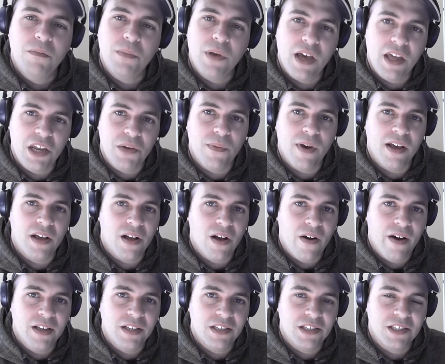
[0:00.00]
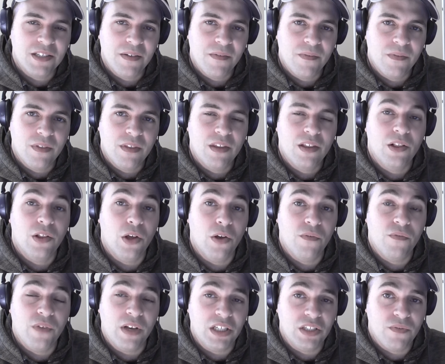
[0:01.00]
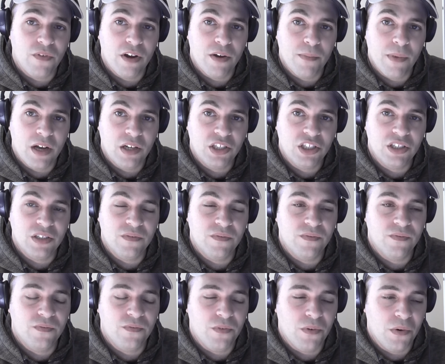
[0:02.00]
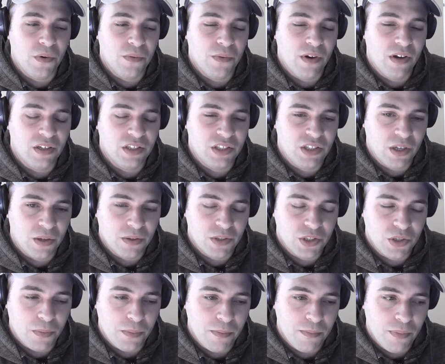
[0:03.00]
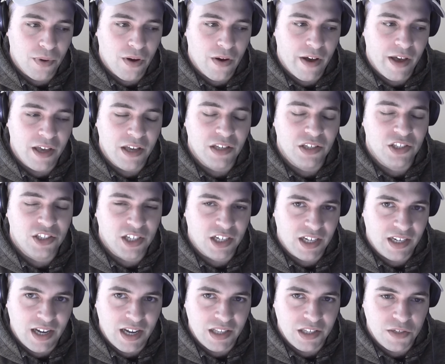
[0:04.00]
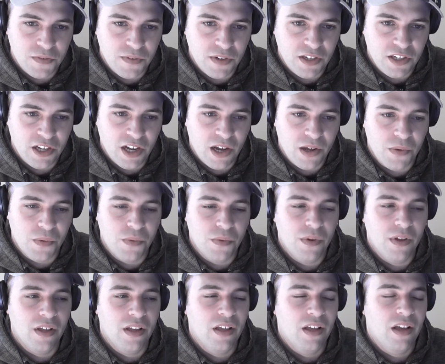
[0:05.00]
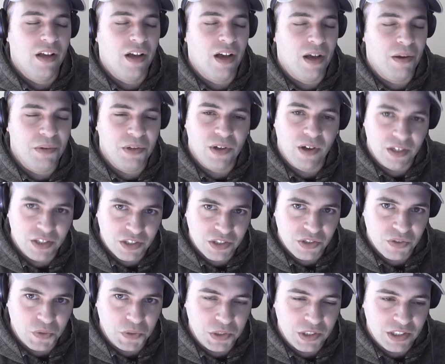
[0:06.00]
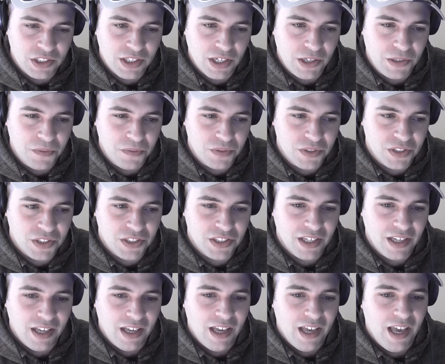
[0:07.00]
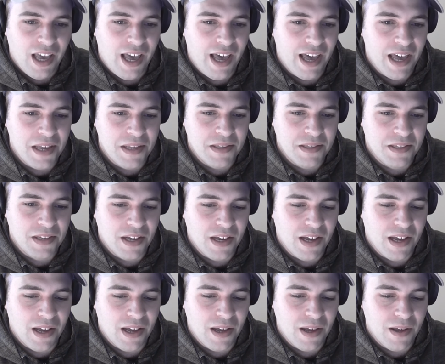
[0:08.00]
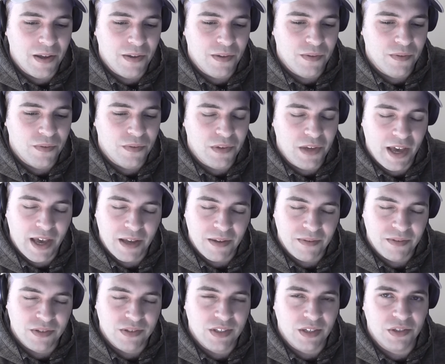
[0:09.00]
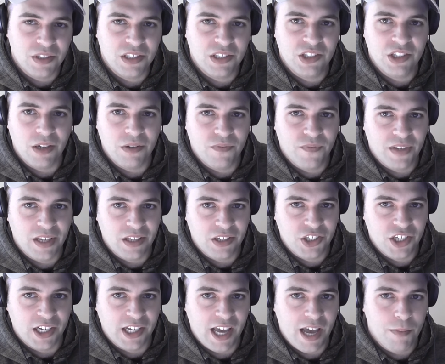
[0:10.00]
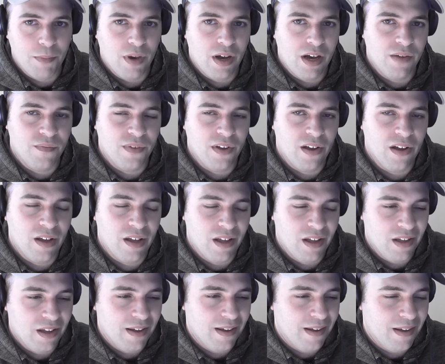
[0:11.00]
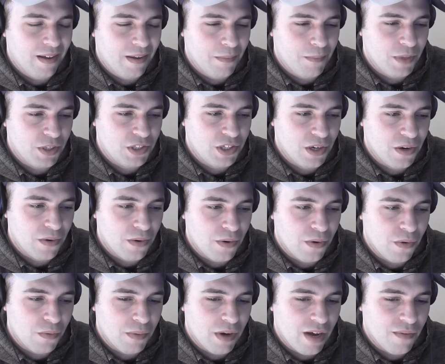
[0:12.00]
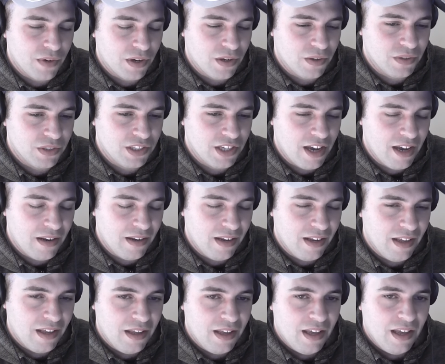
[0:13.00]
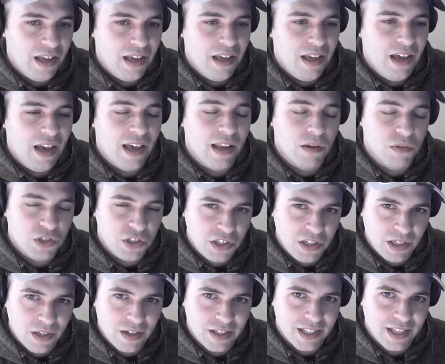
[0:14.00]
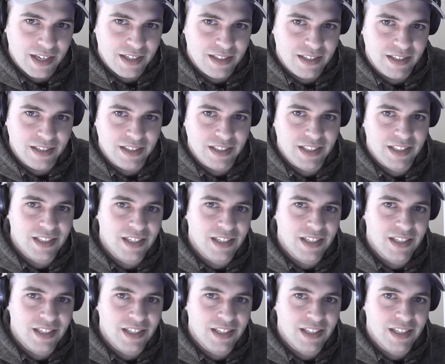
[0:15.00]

But anyway, guys, look, thanks very much for stopping by, checking out this video. I hope you guys enjoyed yourselves. And, don't forget to check out my other material, my other content. And I'll see you guys later